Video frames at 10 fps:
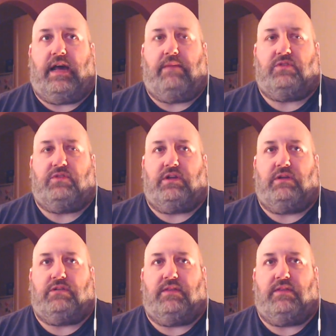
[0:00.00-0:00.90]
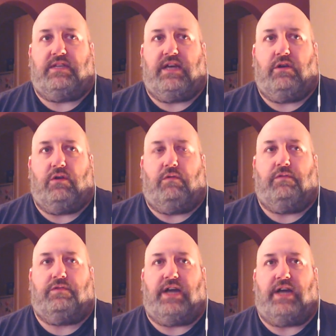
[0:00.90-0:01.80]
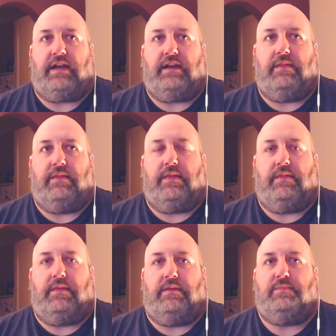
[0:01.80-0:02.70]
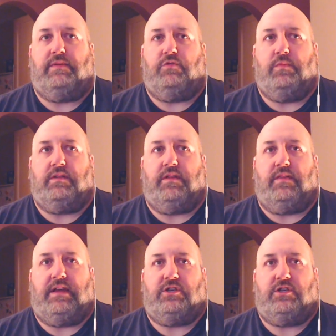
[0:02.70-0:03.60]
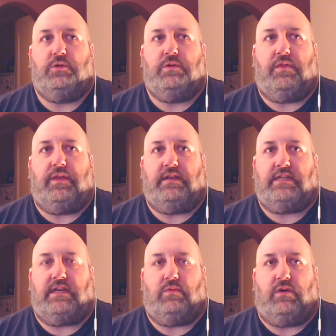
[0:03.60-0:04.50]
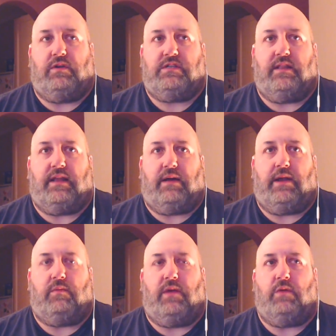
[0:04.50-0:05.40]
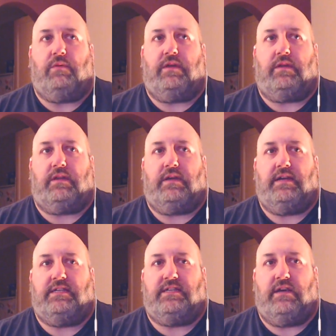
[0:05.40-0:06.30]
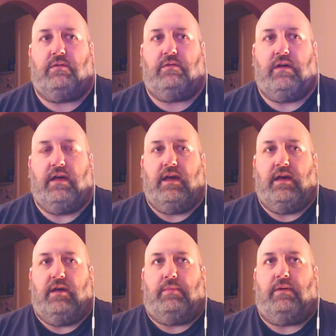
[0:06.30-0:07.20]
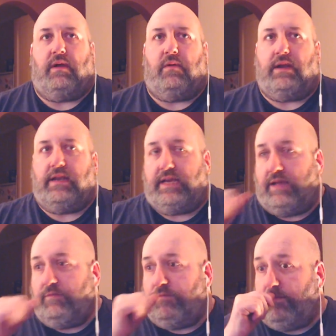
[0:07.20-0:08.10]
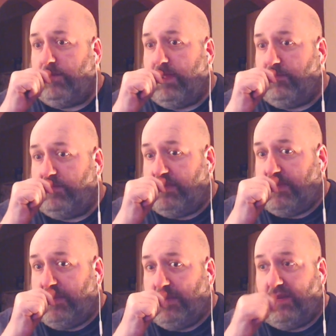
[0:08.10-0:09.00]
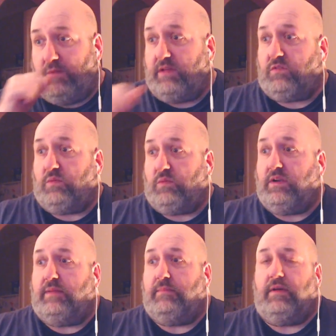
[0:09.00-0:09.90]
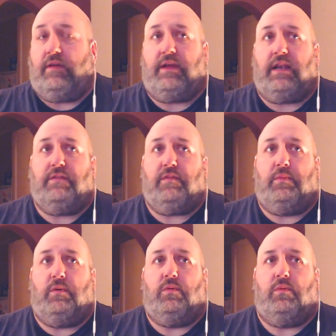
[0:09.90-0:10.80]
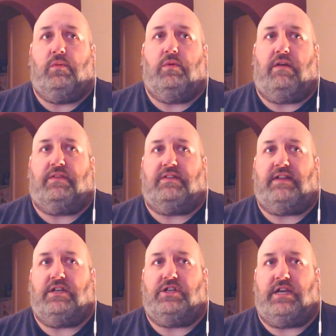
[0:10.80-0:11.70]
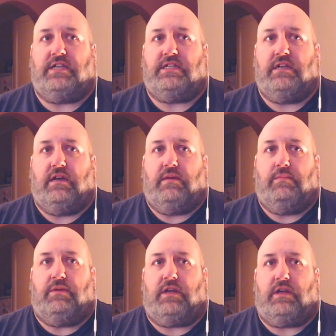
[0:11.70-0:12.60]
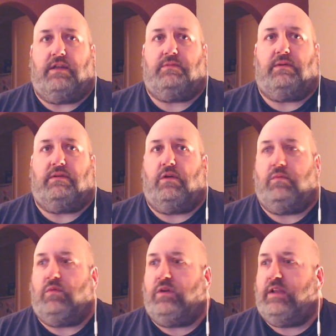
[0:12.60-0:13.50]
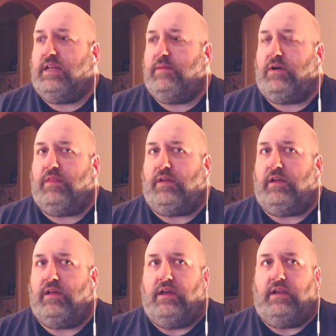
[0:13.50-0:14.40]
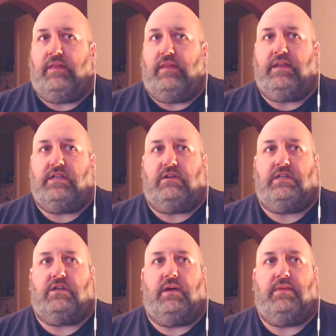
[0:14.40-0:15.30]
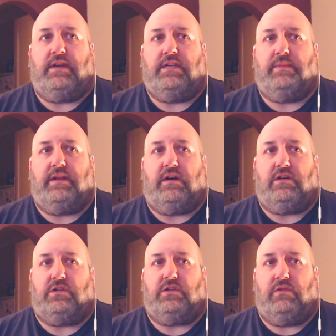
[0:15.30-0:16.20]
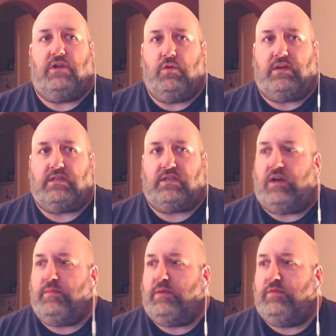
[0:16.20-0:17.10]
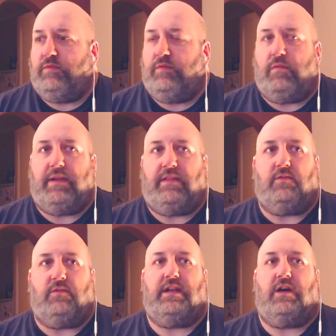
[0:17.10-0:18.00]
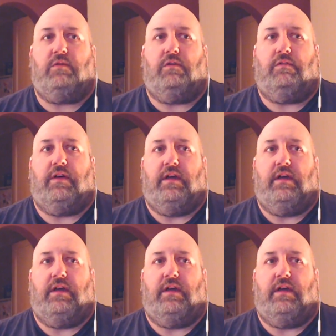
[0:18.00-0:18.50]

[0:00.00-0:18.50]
So he'll take the 10 off of Jack. It's been rumoured that they're two of the things that he wants, and that will help lower his deal. But like when he came from Real Madrid, nobody else wanted him. I think Liverpool were after Sanchez, but as well, no one wanted him either. Now, the entire time that he's been at Arsenal, no one's come in for a bid that we know of.